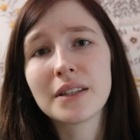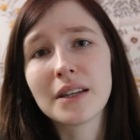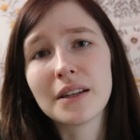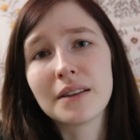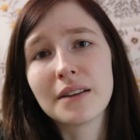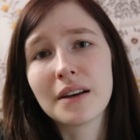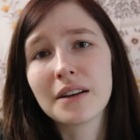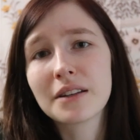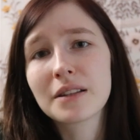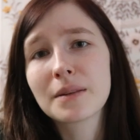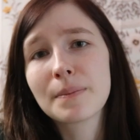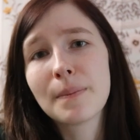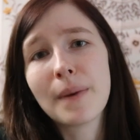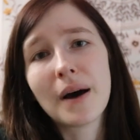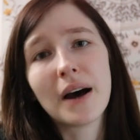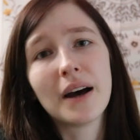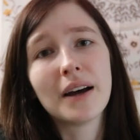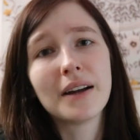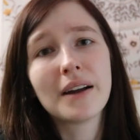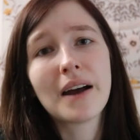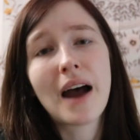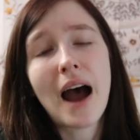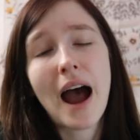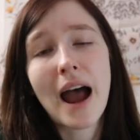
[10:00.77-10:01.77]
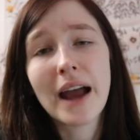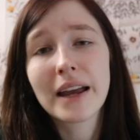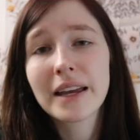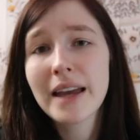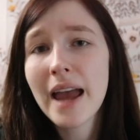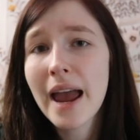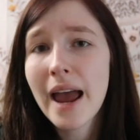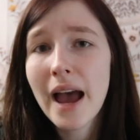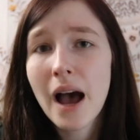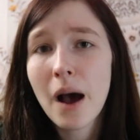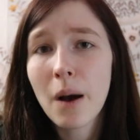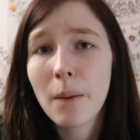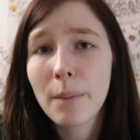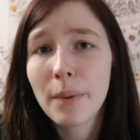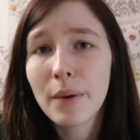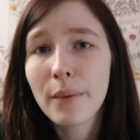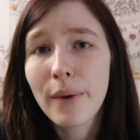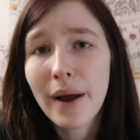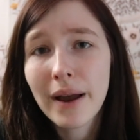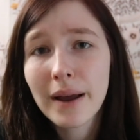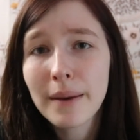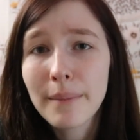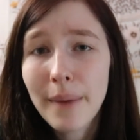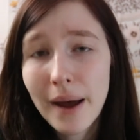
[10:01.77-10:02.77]
seen this, but I can't help but
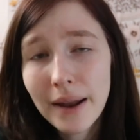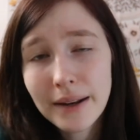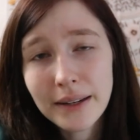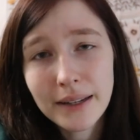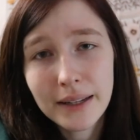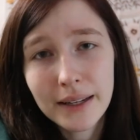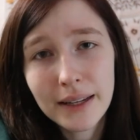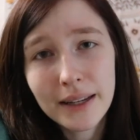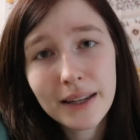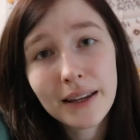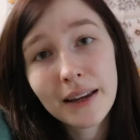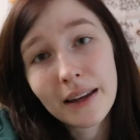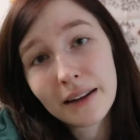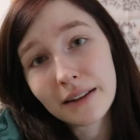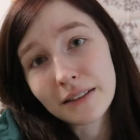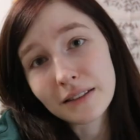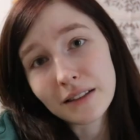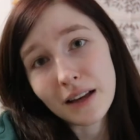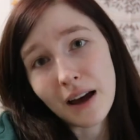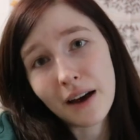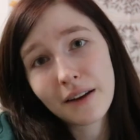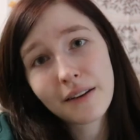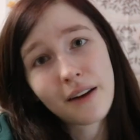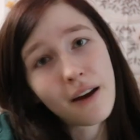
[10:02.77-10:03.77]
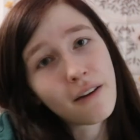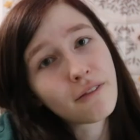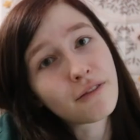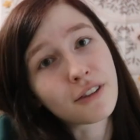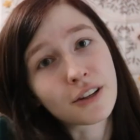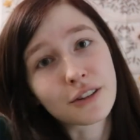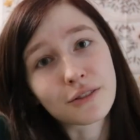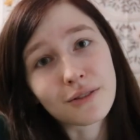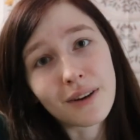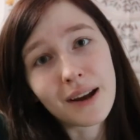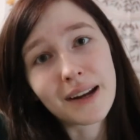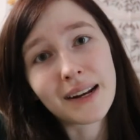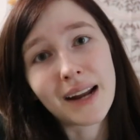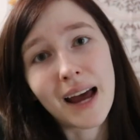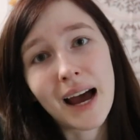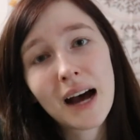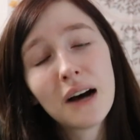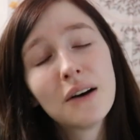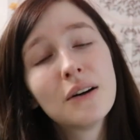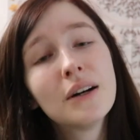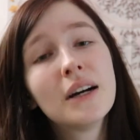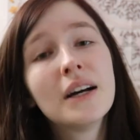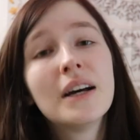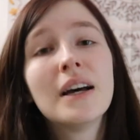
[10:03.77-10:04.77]
recommend it, and it's on Netflix right
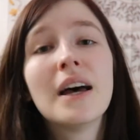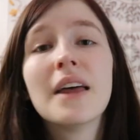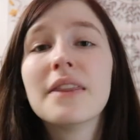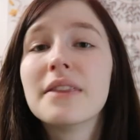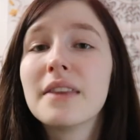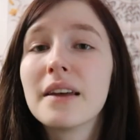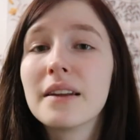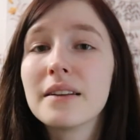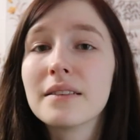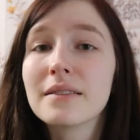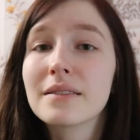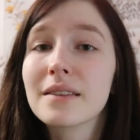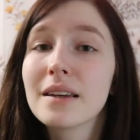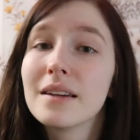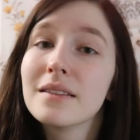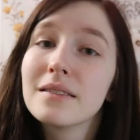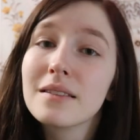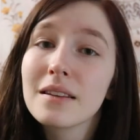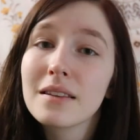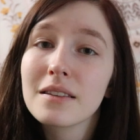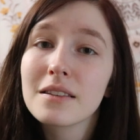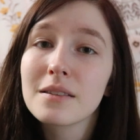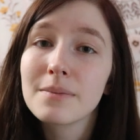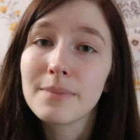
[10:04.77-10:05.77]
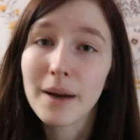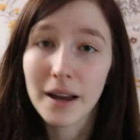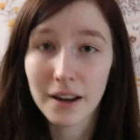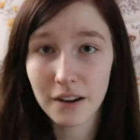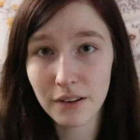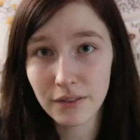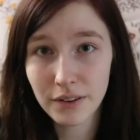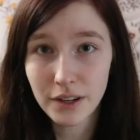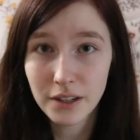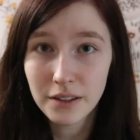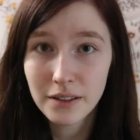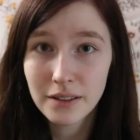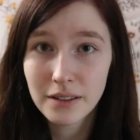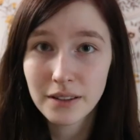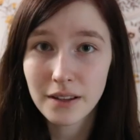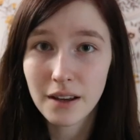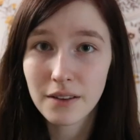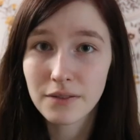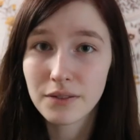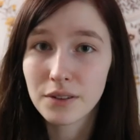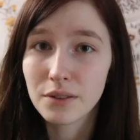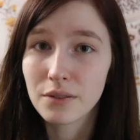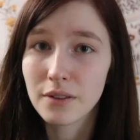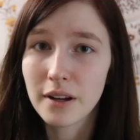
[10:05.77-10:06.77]
now. That is Into the Spider-Verse.
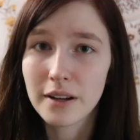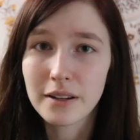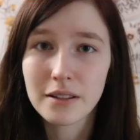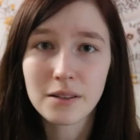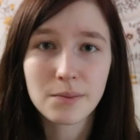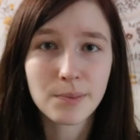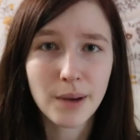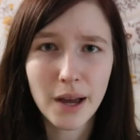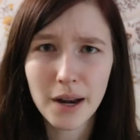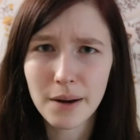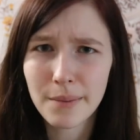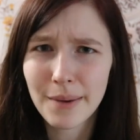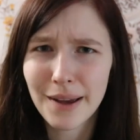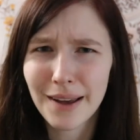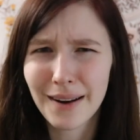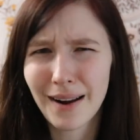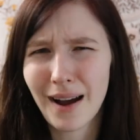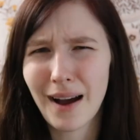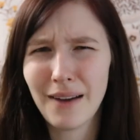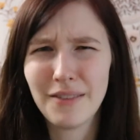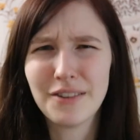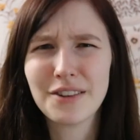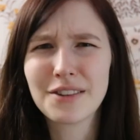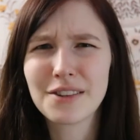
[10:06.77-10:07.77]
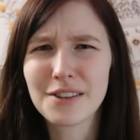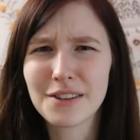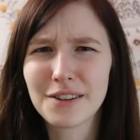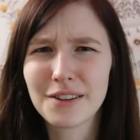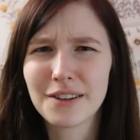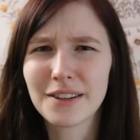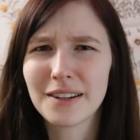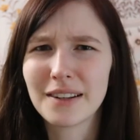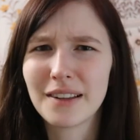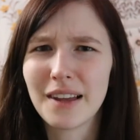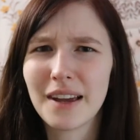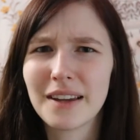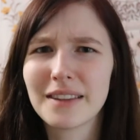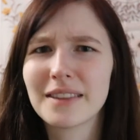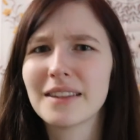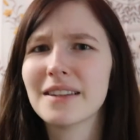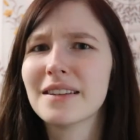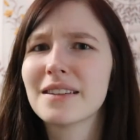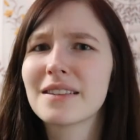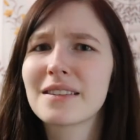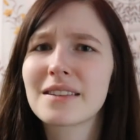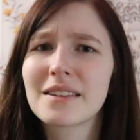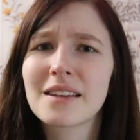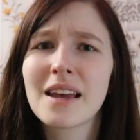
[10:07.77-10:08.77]
If you like Spider-Man, obviously you're gonna like
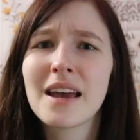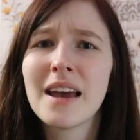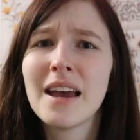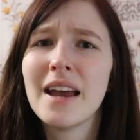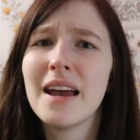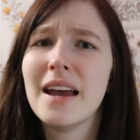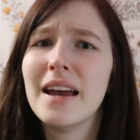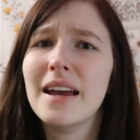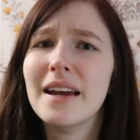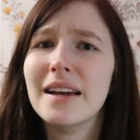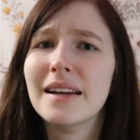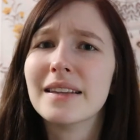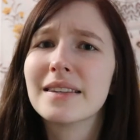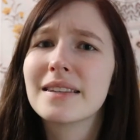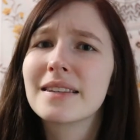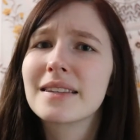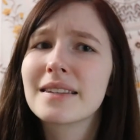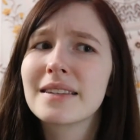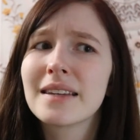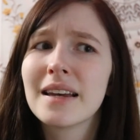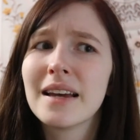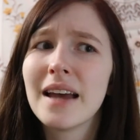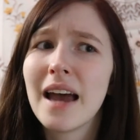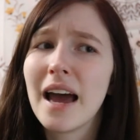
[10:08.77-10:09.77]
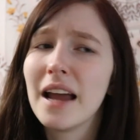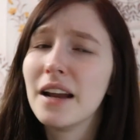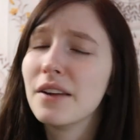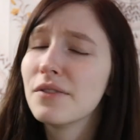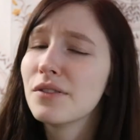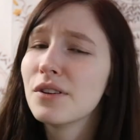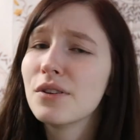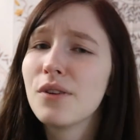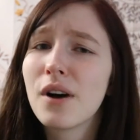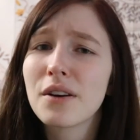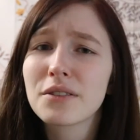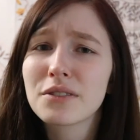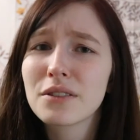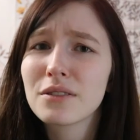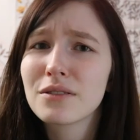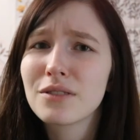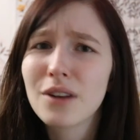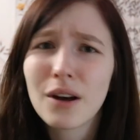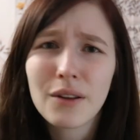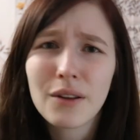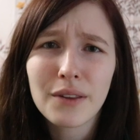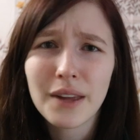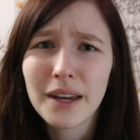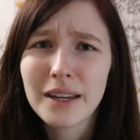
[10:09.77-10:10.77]
this. And if you also
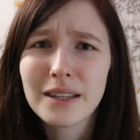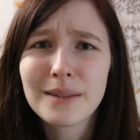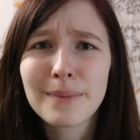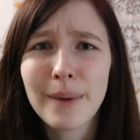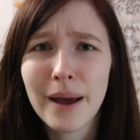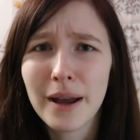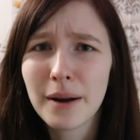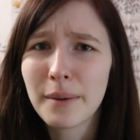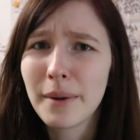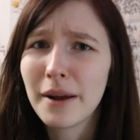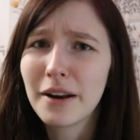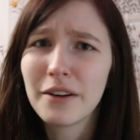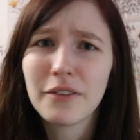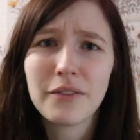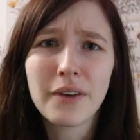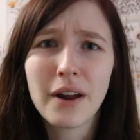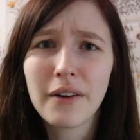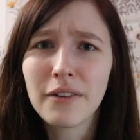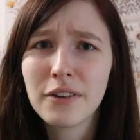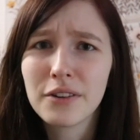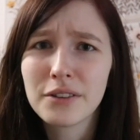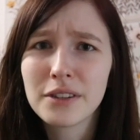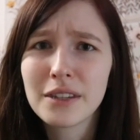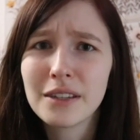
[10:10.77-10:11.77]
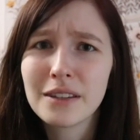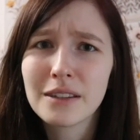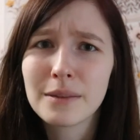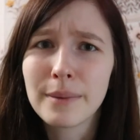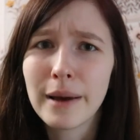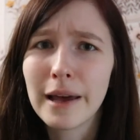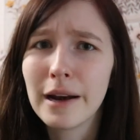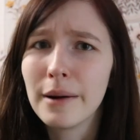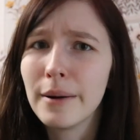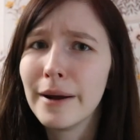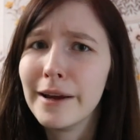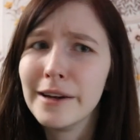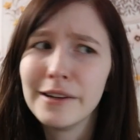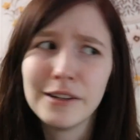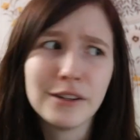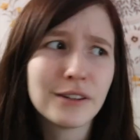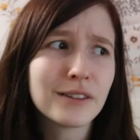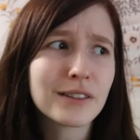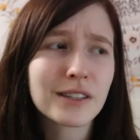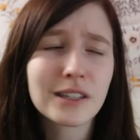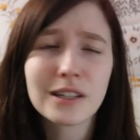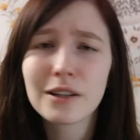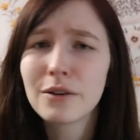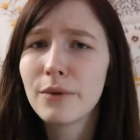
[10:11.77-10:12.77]
don't like Spider-Man or have never seen Spider-Man, you
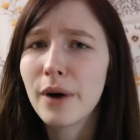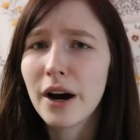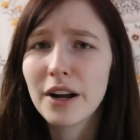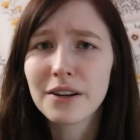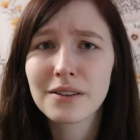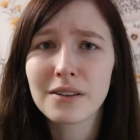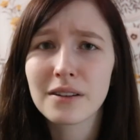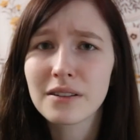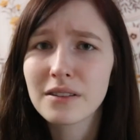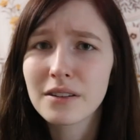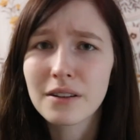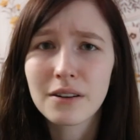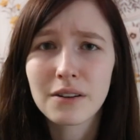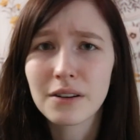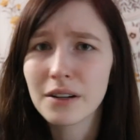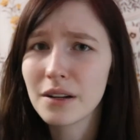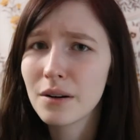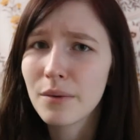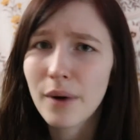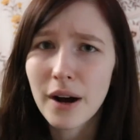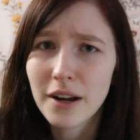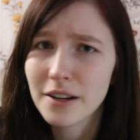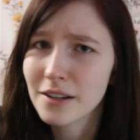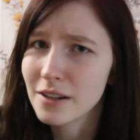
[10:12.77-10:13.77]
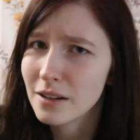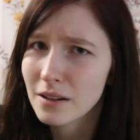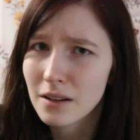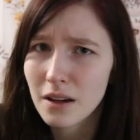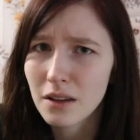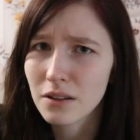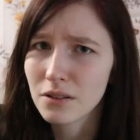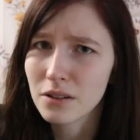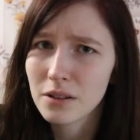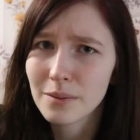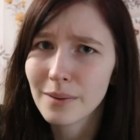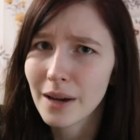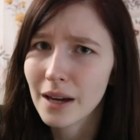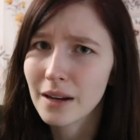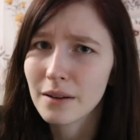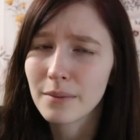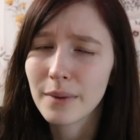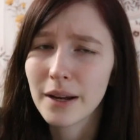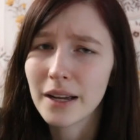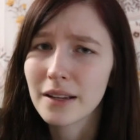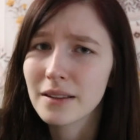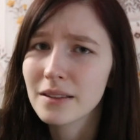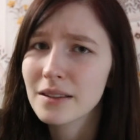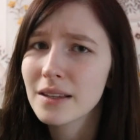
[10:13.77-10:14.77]
can still watch this. You don't need to watch any other
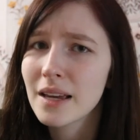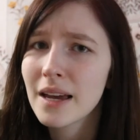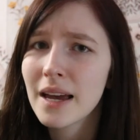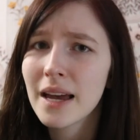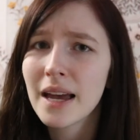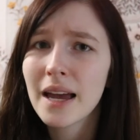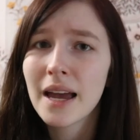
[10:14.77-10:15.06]
Spider-Mans.